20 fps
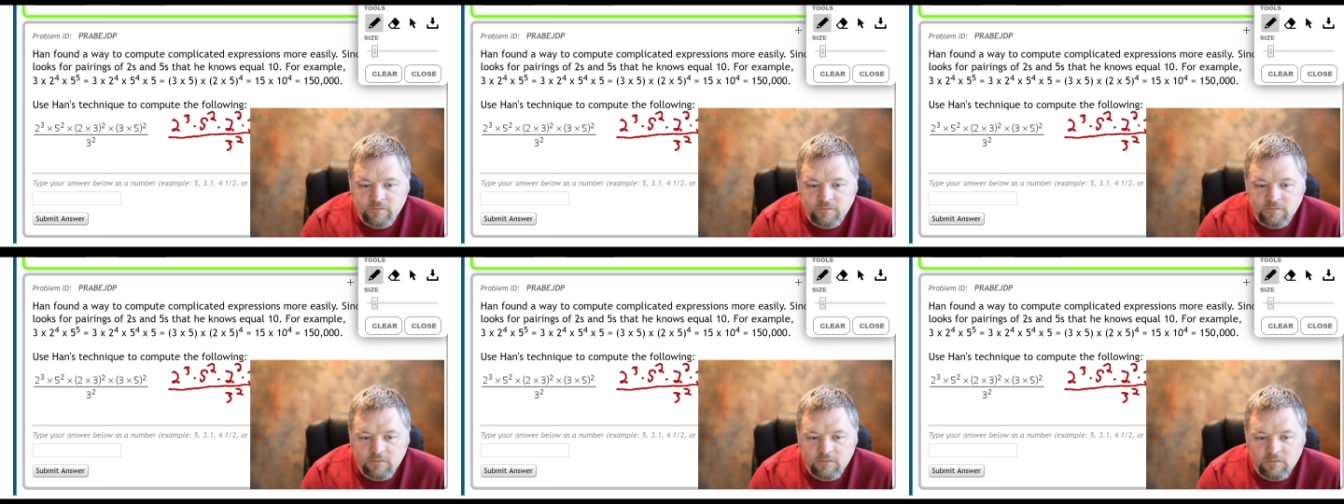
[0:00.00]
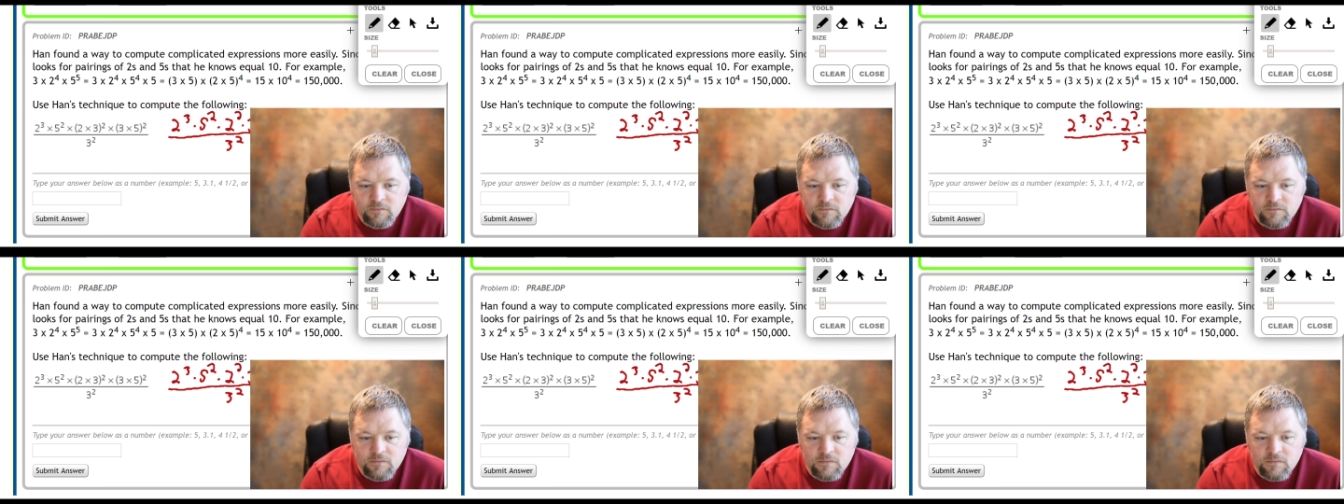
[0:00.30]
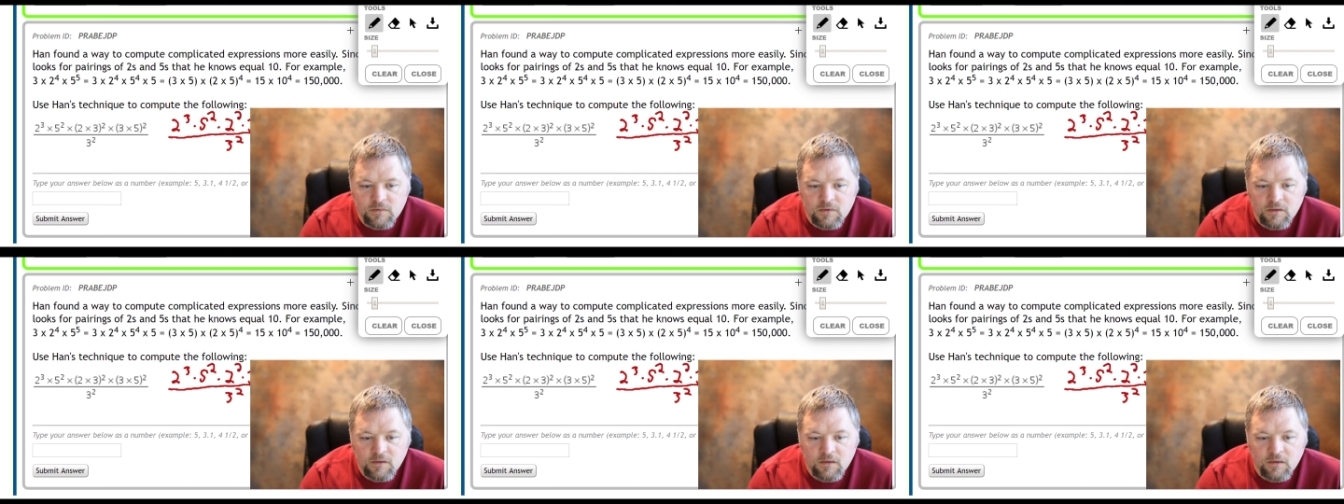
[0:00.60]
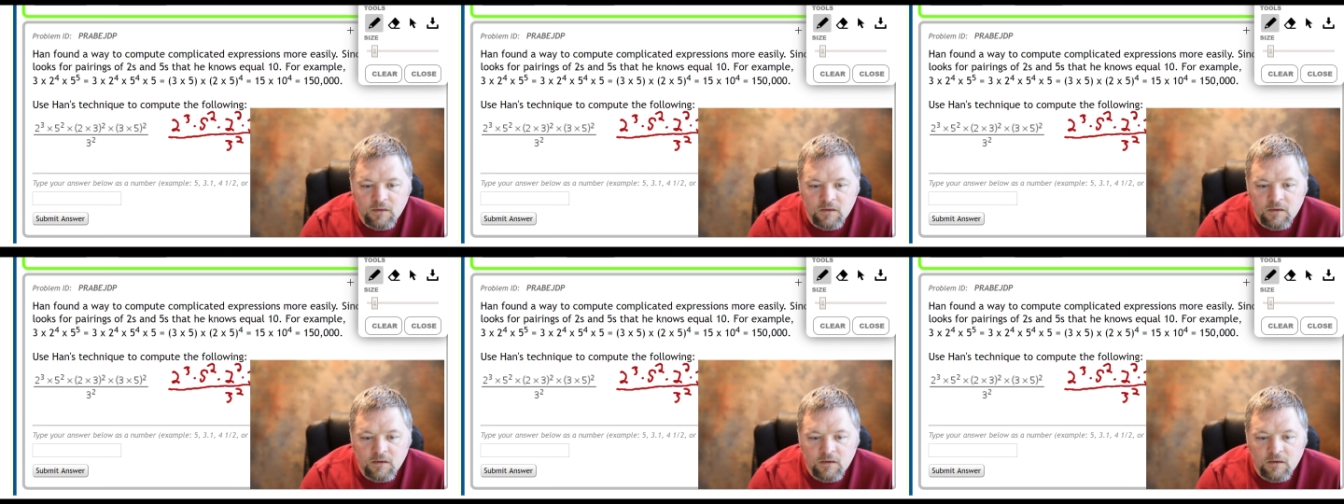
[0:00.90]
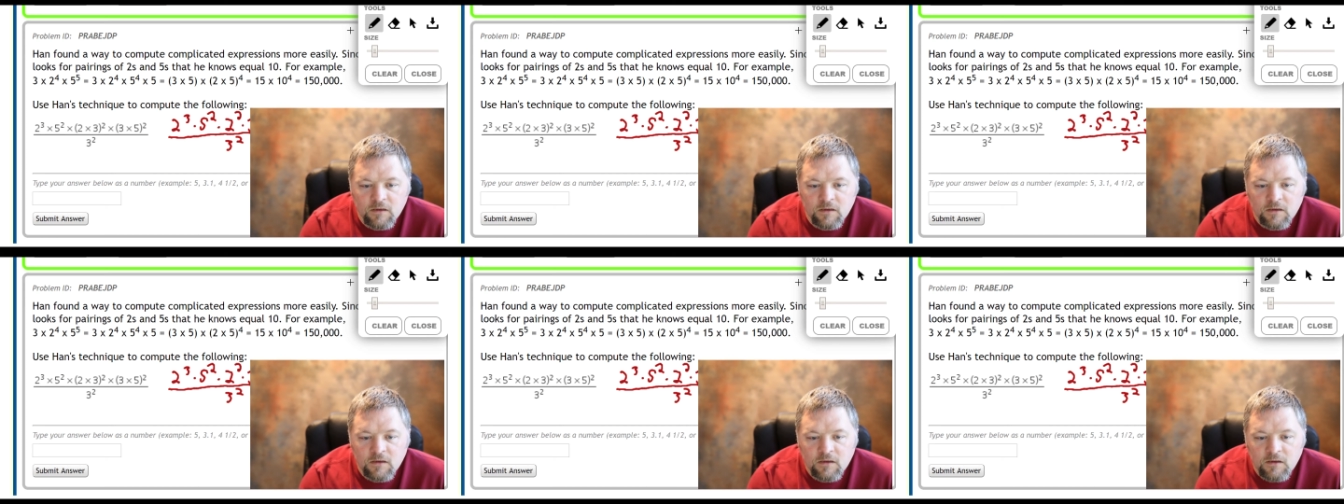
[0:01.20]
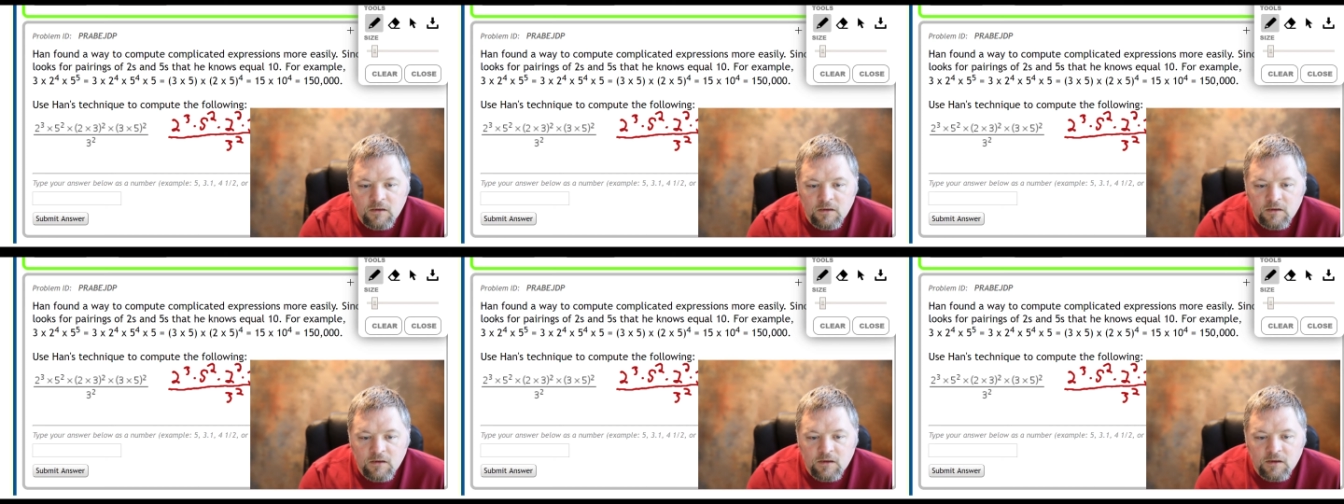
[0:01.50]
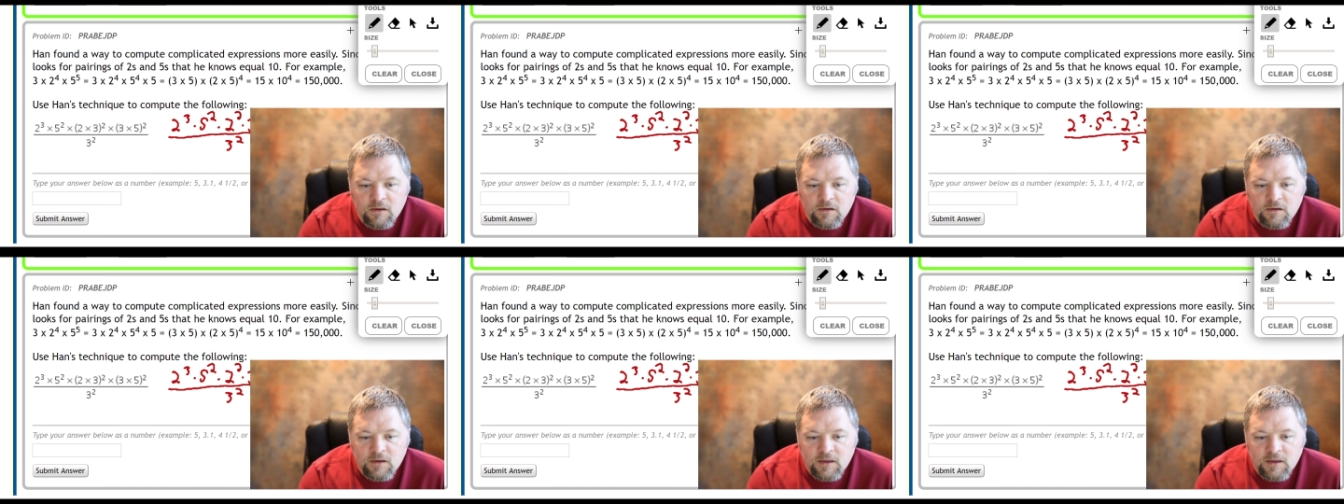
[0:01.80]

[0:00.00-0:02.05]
Well, we have 2 to the power of